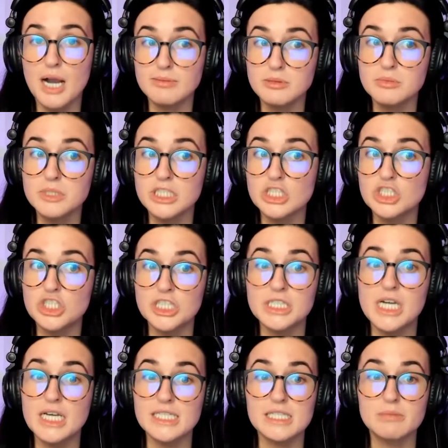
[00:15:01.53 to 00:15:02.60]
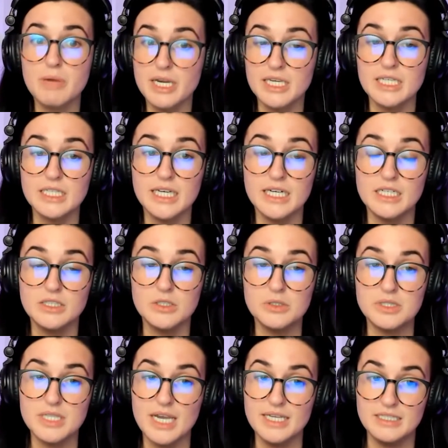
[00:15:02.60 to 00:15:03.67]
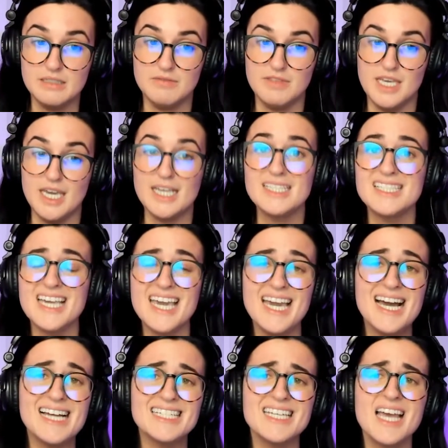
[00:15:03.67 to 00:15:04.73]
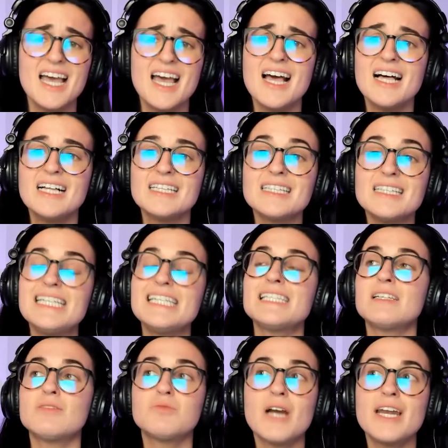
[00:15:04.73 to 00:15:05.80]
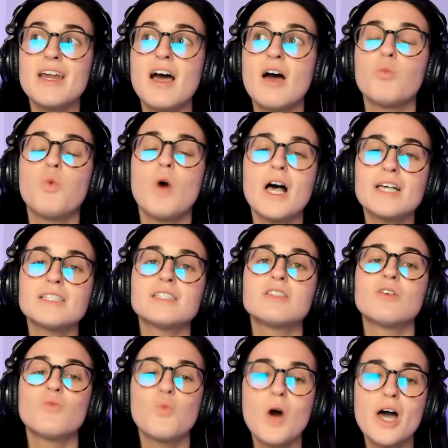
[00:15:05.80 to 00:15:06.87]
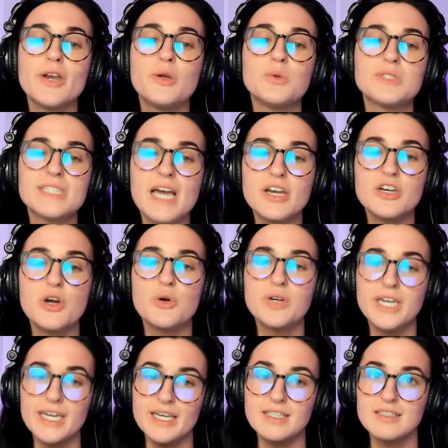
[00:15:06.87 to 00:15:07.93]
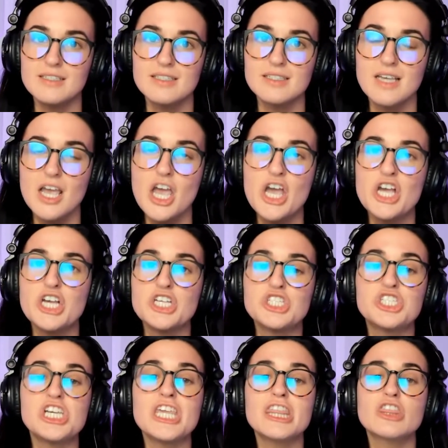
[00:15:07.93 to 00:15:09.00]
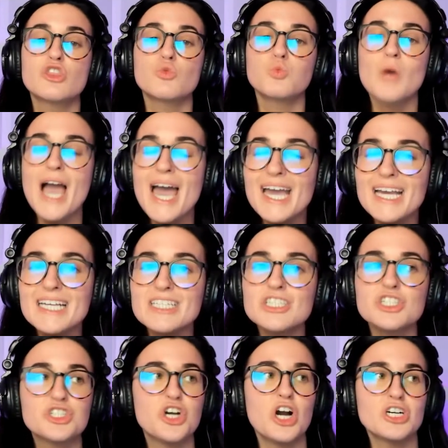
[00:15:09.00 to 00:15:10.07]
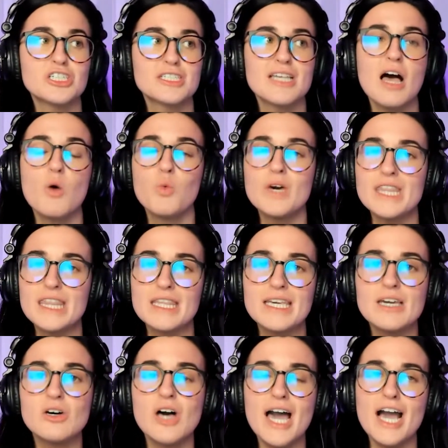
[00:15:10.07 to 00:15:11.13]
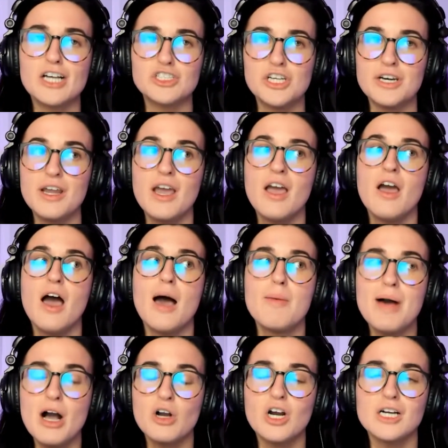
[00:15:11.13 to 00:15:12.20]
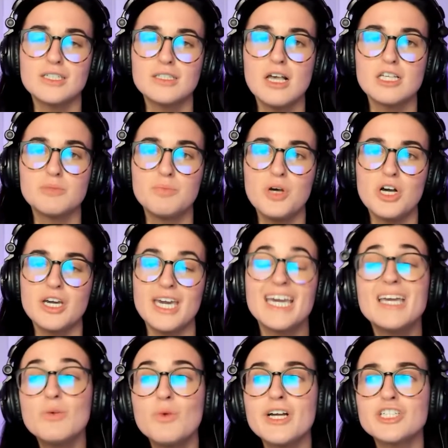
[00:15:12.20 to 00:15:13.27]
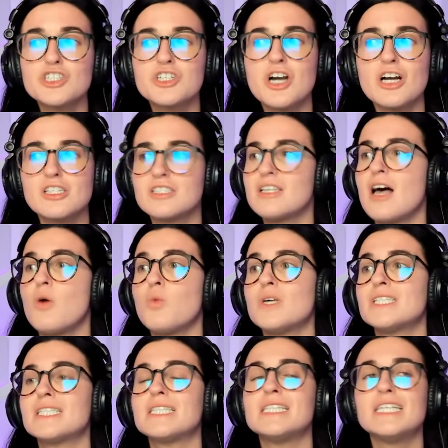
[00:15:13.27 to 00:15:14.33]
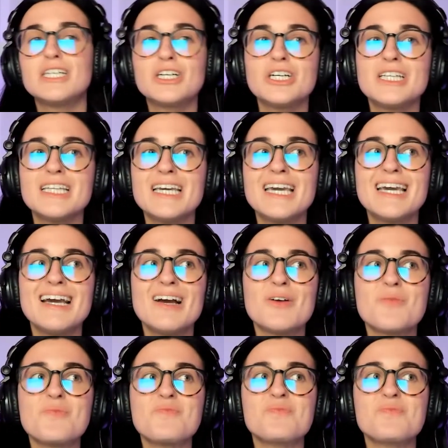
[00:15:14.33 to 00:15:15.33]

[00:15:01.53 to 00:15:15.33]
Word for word: probably should not speculate on those kinds of things. And Lisa Rinna was the one who said no kids. She threatened Garcelle with legal action about Garcelle's book, in which Garcelle was literally